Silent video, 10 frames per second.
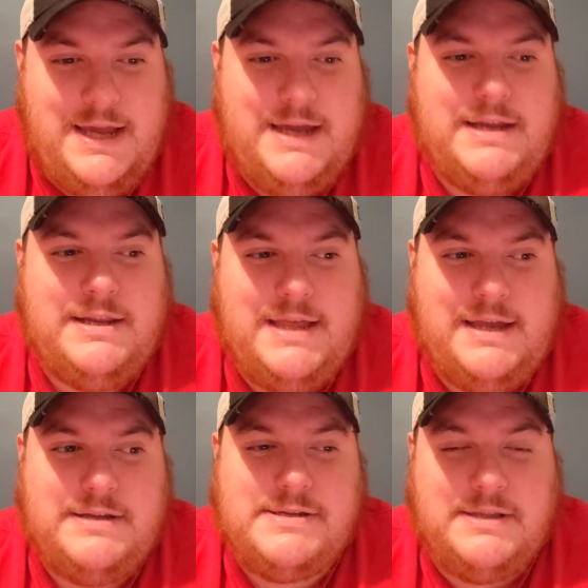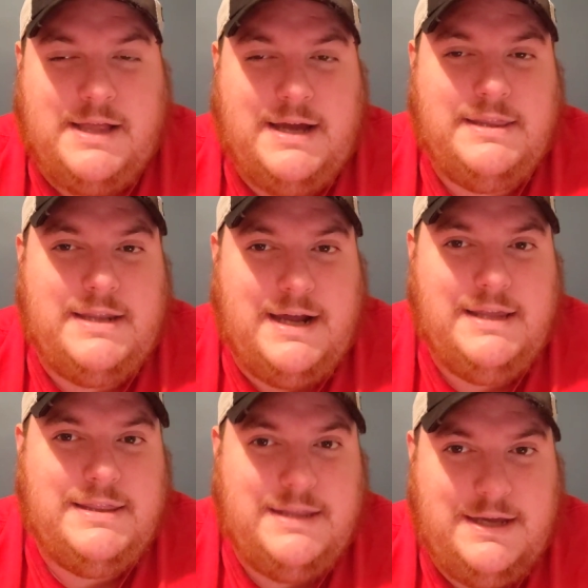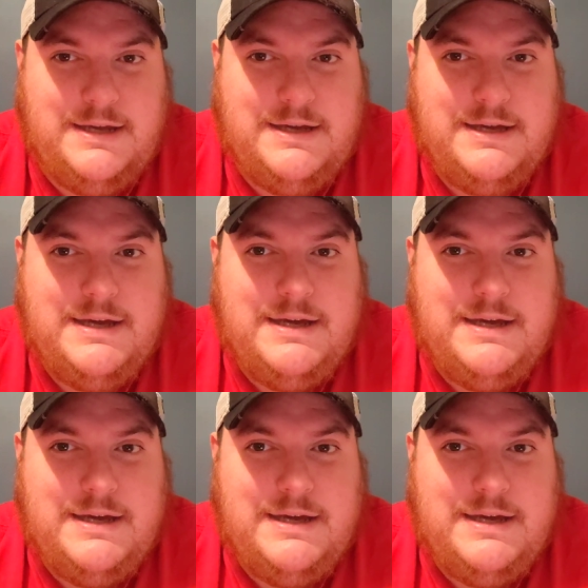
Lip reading: and that is a line that I think